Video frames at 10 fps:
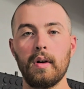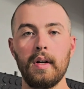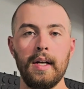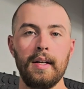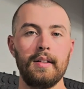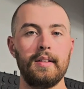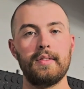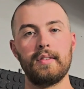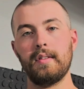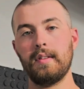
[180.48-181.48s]
or it
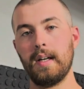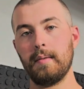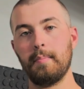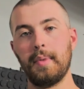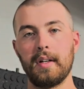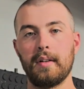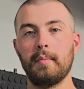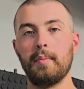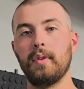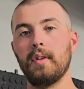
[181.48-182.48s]
is that buck
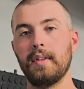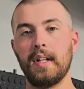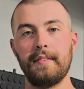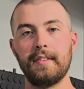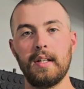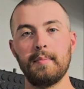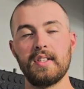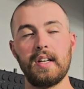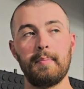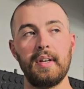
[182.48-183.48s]
or bull of a lifetime
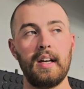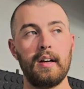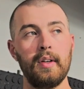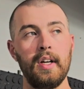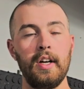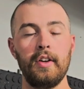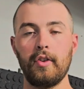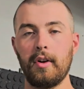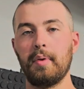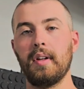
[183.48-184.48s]
stepping out,
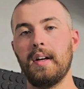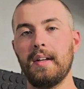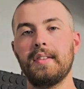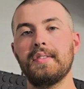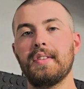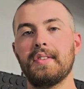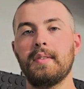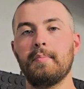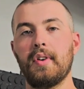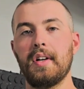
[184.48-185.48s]
you're applying
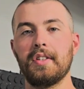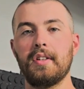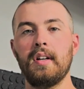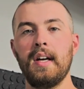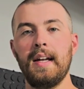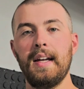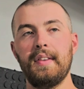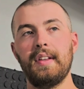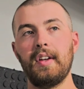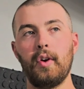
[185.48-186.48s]
consistent pressure,
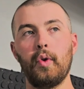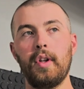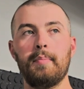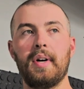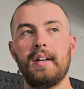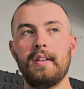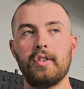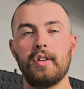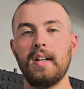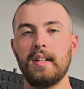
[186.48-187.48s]
and then they hold up behind a
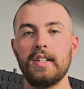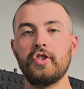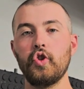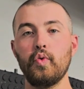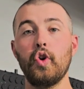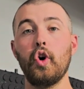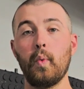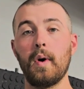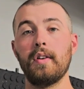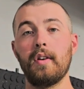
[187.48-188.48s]
tree, at least you know
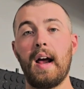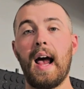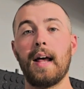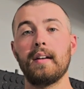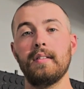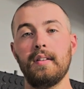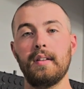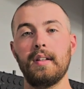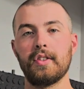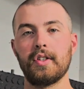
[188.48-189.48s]
where you're at
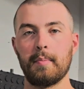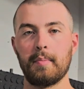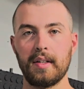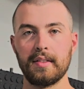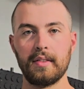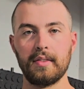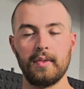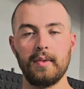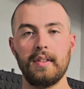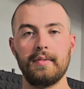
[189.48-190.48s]
in that shot process.
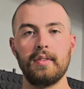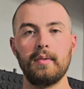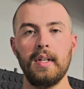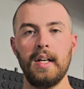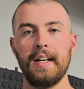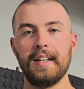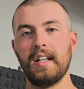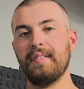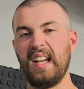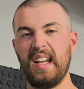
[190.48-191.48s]
So it gives you
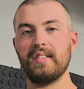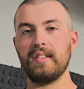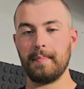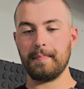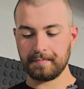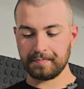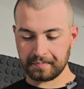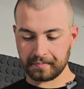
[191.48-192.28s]
kind of a heads up.